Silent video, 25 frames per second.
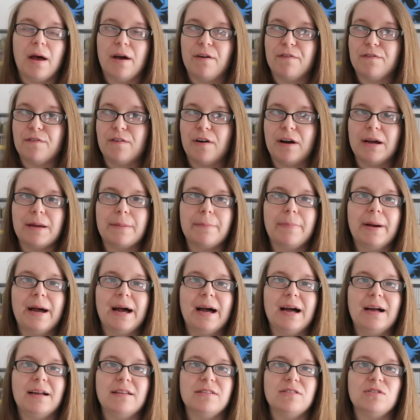frying
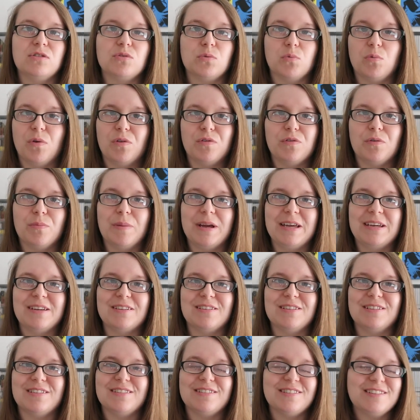pans, waffle
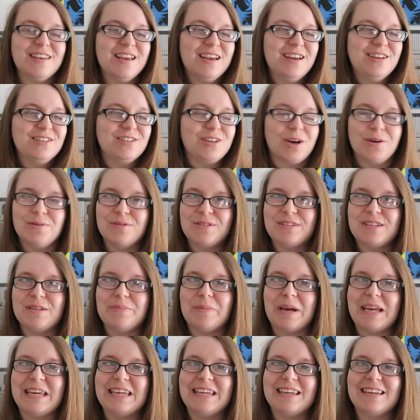makers, toasty
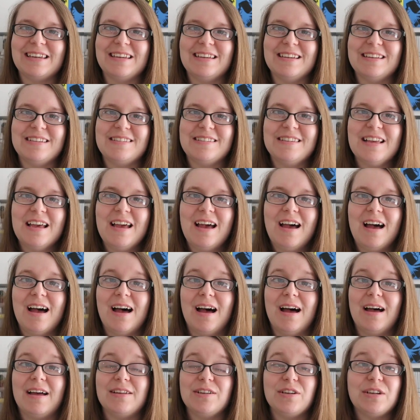makers,
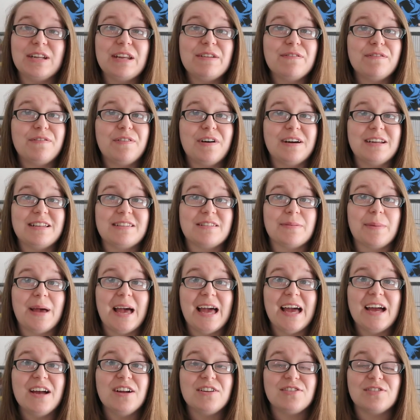you can even find it in some
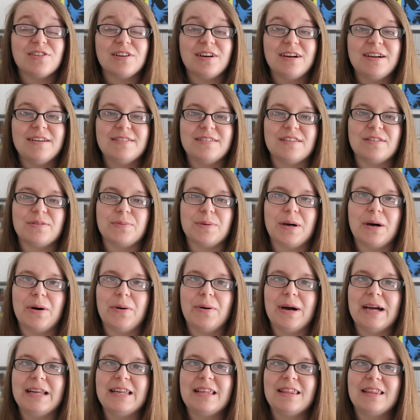hair dryers as well.
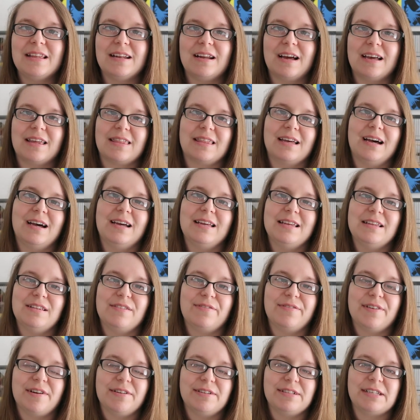Anything like that is
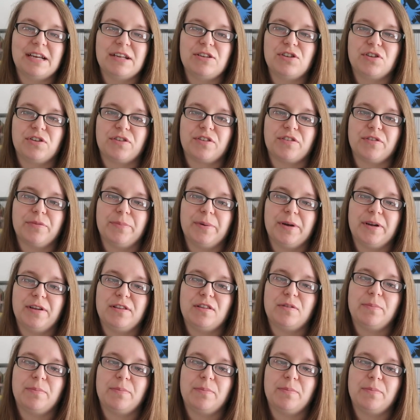very dangerous for birds